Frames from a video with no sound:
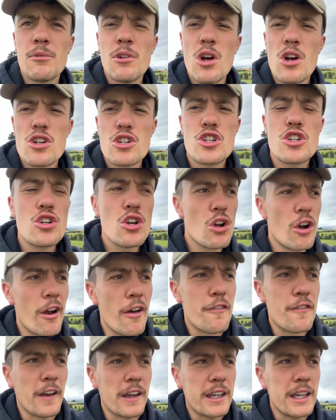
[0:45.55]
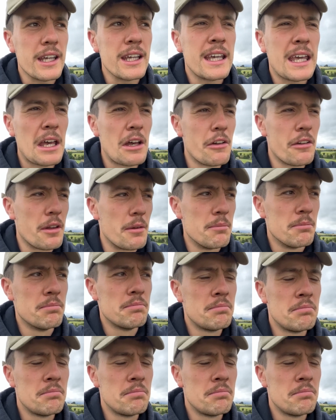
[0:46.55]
Not sure if it can kill them.